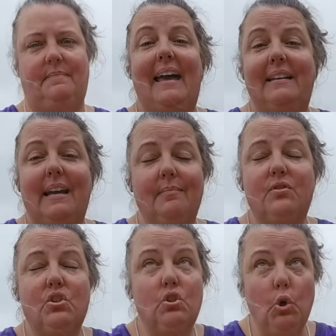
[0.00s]
and am
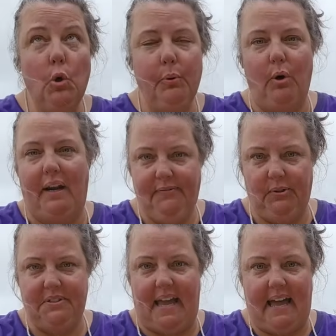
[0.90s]
super
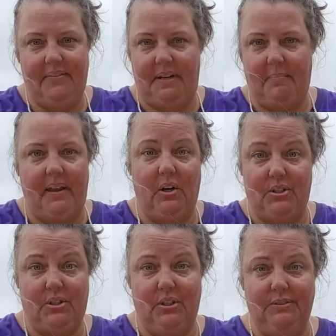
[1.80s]
grateful to have it in my
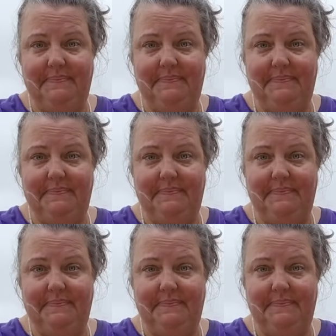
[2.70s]
arsenal.